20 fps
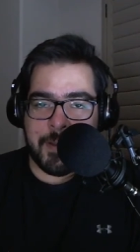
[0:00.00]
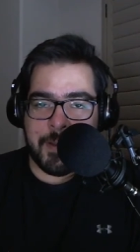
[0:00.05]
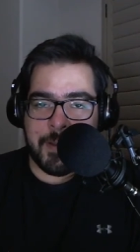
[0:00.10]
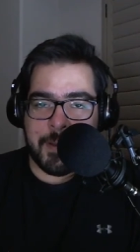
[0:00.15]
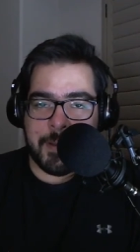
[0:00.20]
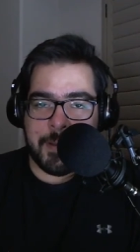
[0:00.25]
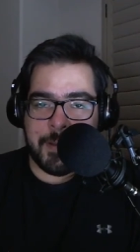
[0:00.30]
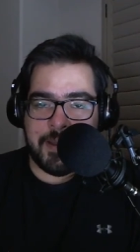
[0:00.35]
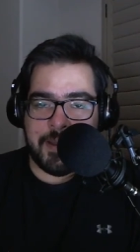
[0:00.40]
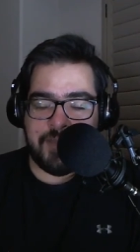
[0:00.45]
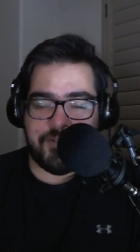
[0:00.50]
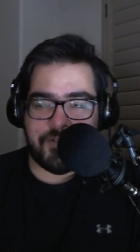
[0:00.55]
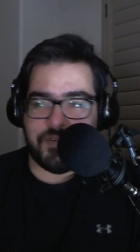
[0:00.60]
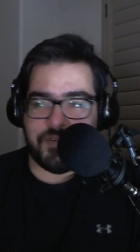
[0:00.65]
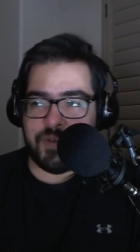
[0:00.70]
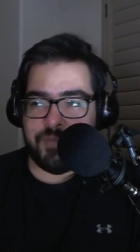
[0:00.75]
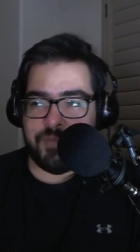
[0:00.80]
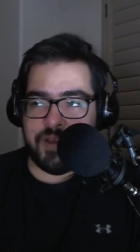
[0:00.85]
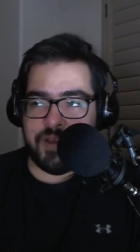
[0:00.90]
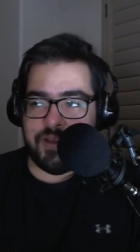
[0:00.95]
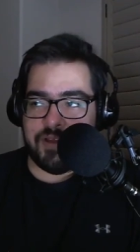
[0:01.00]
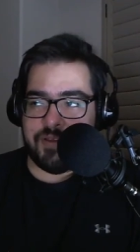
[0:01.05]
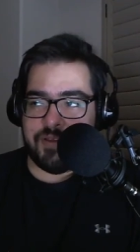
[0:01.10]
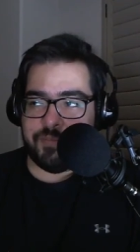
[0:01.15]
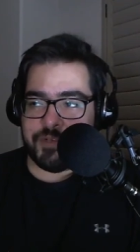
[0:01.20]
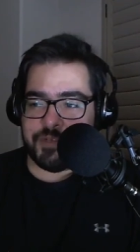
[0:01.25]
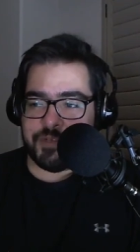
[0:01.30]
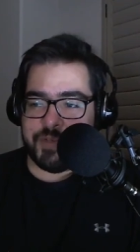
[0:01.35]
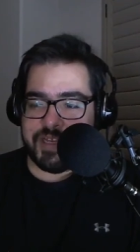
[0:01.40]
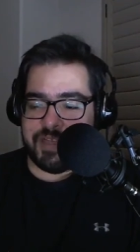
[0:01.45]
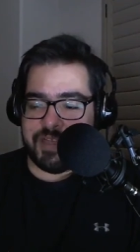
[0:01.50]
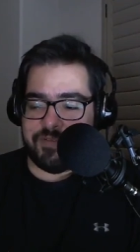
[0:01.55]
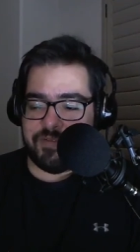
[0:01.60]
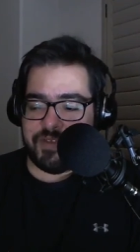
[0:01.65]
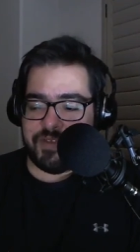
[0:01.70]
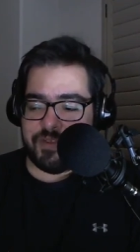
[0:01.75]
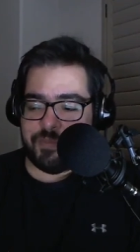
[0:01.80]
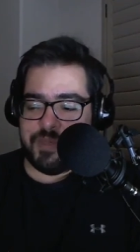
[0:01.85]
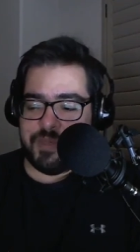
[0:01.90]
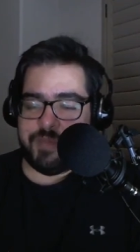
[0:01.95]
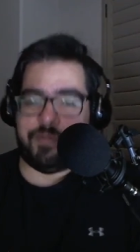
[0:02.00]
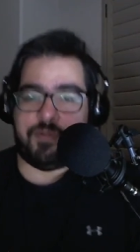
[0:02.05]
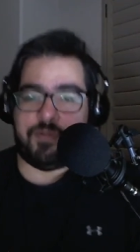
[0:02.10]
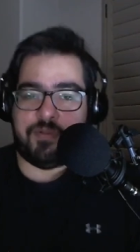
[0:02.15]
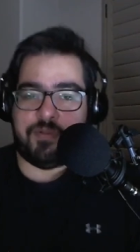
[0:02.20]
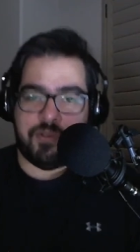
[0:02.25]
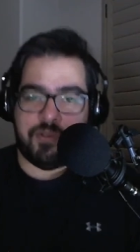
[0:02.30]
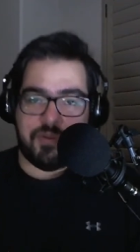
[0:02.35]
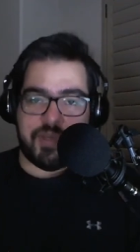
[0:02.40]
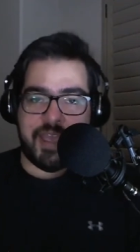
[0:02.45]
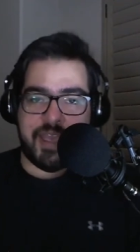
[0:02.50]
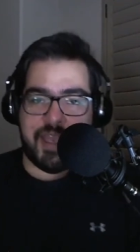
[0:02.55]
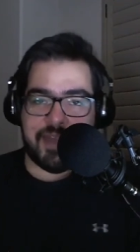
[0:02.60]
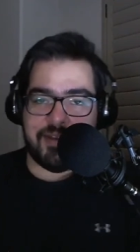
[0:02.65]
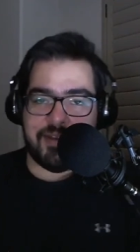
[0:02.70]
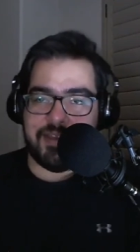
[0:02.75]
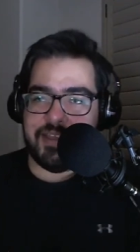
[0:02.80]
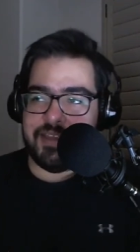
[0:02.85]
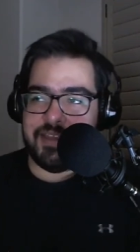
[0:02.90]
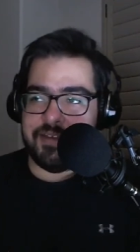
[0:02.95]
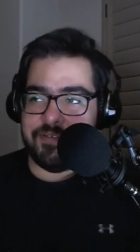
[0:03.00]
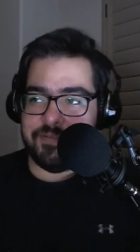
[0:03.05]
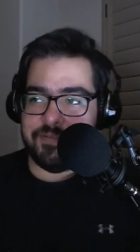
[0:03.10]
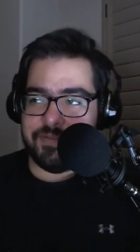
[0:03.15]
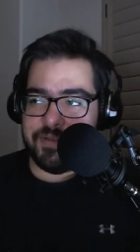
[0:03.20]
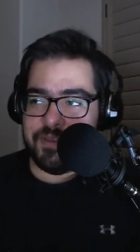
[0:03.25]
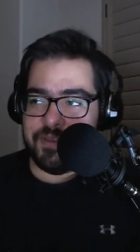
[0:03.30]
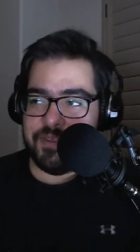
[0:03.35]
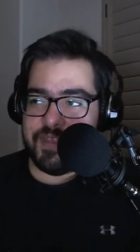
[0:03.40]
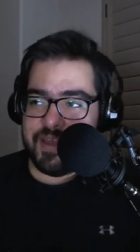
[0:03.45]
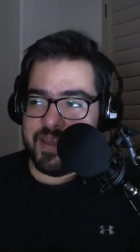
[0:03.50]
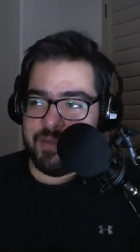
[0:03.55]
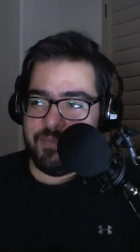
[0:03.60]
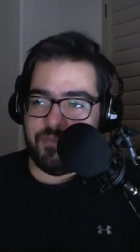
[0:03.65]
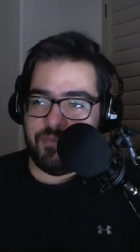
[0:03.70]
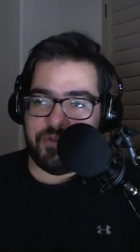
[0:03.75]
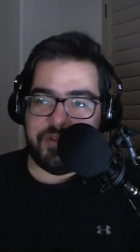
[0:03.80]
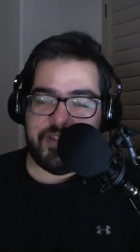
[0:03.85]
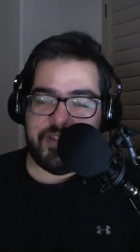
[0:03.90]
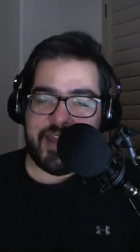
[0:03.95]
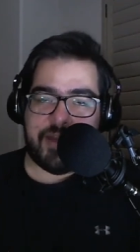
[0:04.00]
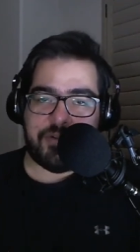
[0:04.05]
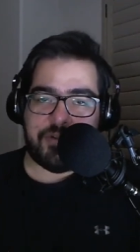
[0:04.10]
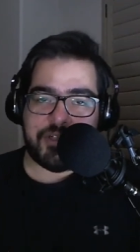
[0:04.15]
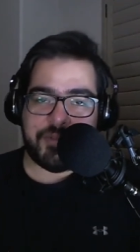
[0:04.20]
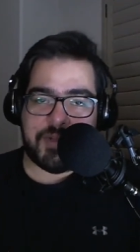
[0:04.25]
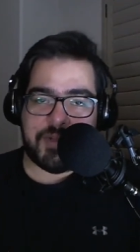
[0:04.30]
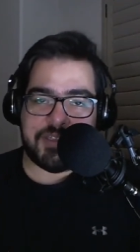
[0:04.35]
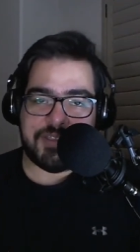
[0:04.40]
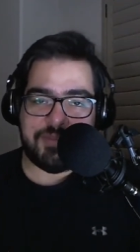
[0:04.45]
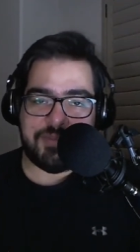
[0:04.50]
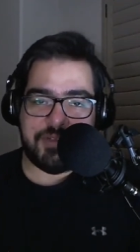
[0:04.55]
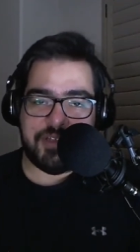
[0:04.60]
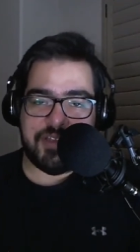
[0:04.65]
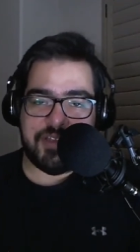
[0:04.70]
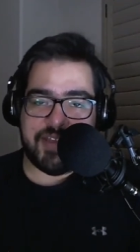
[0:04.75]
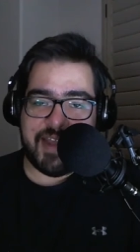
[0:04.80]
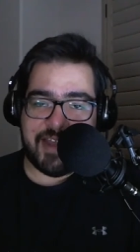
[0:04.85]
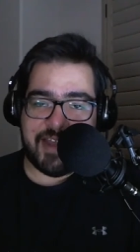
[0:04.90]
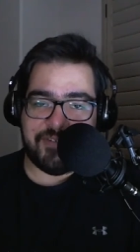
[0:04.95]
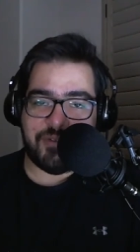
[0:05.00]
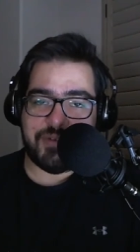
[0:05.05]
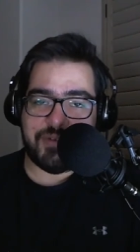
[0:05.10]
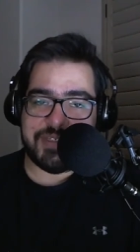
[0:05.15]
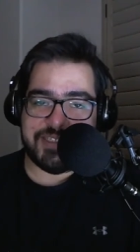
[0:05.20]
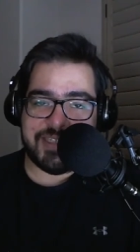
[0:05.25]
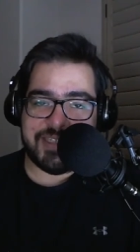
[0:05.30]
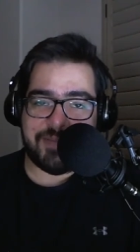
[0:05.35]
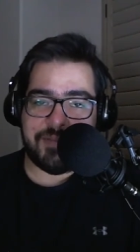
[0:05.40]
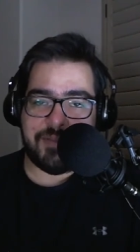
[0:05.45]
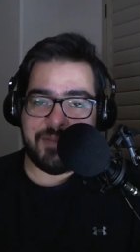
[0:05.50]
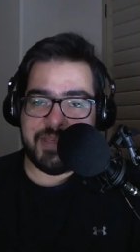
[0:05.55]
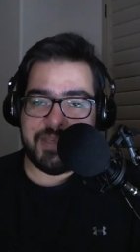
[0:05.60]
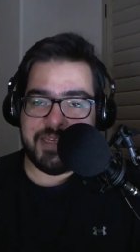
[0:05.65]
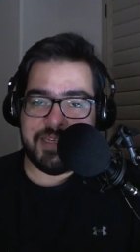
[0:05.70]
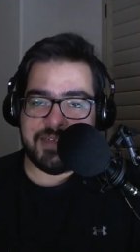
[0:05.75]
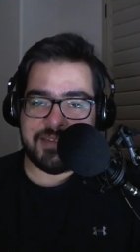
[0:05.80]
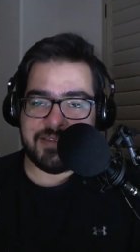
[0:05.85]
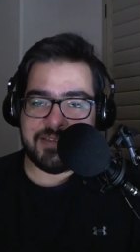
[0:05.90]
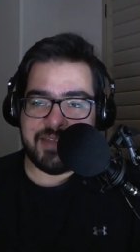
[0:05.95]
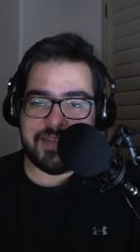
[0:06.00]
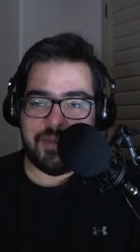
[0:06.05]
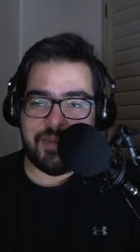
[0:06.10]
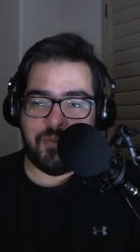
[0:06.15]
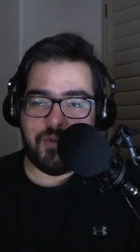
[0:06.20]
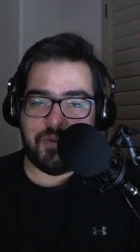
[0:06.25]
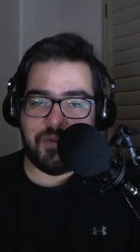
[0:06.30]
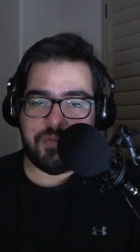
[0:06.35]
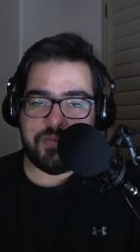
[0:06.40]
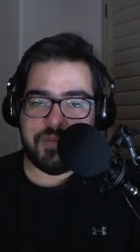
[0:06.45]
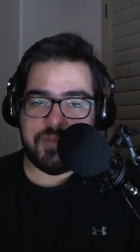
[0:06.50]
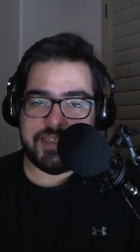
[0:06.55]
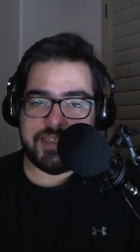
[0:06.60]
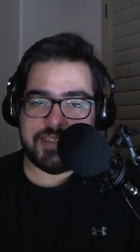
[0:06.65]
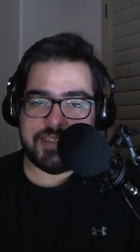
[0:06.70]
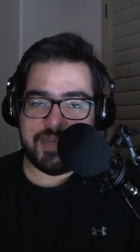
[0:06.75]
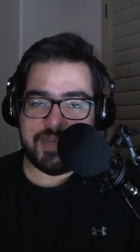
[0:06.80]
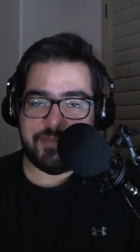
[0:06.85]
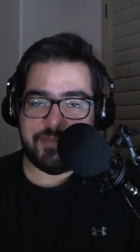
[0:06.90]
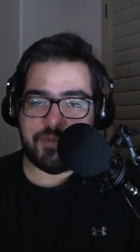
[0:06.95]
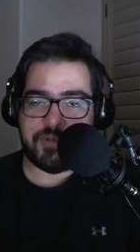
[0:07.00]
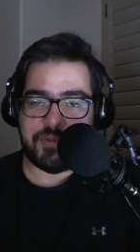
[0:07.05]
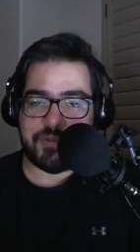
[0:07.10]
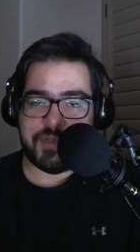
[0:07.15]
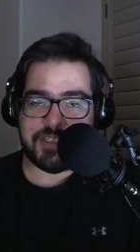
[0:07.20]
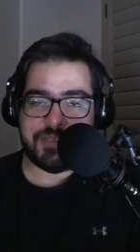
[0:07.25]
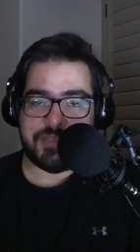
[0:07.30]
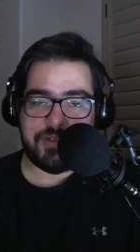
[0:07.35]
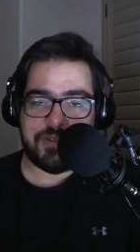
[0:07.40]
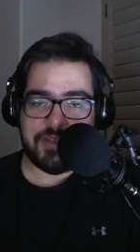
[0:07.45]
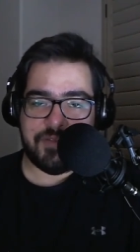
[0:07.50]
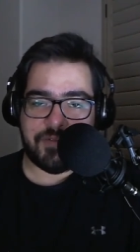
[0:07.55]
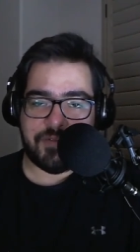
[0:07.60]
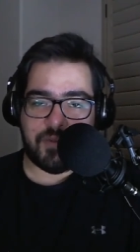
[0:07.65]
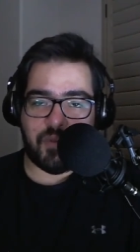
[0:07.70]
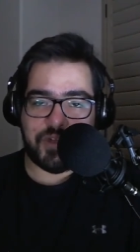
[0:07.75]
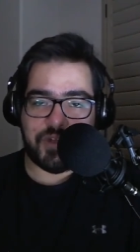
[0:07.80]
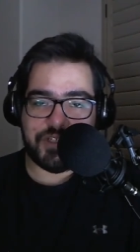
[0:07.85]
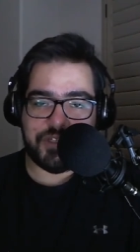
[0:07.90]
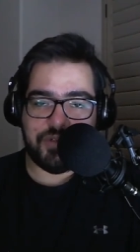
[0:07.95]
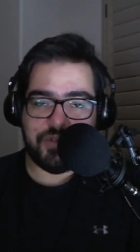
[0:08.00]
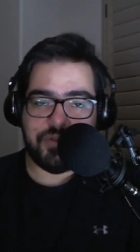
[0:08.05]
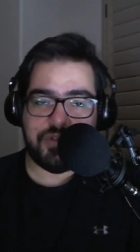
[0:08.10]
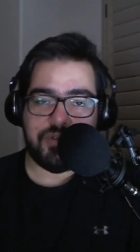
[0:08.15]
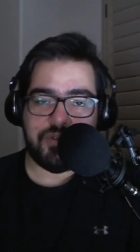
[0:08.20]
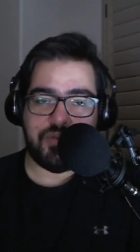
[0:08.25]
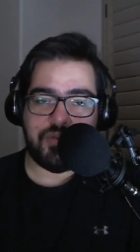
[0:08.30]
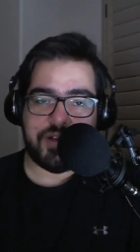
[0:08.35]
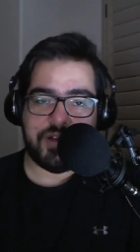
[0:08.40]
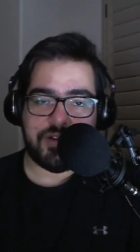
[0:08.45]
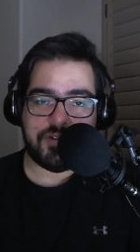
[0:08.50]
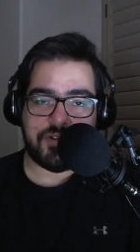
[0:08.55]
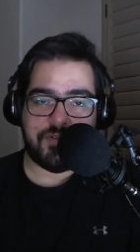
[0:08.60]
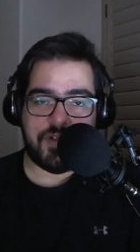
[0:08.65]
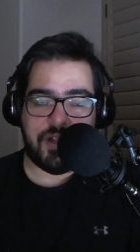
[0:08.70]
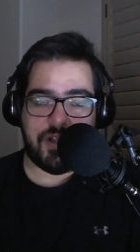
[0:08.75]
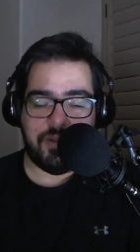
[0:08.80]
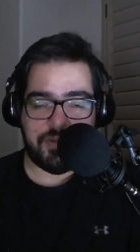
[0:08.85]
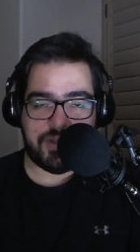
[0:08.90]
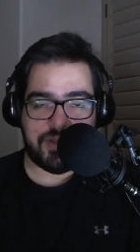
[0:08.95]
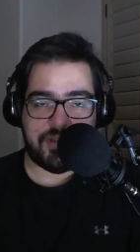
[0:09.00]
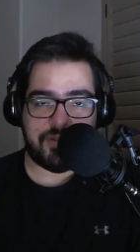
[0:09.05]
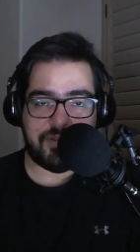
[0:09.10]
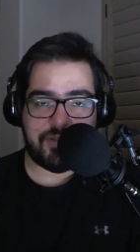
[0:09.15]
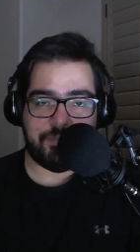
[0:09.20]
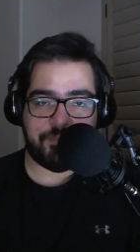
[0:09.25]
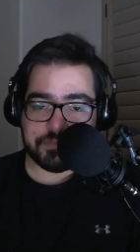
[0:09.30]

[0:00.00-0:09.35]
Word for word: Even from the perspective of other people, you can't give them that responsibility. They have to accept it because they won't accept responsibility for what you do while you're following them.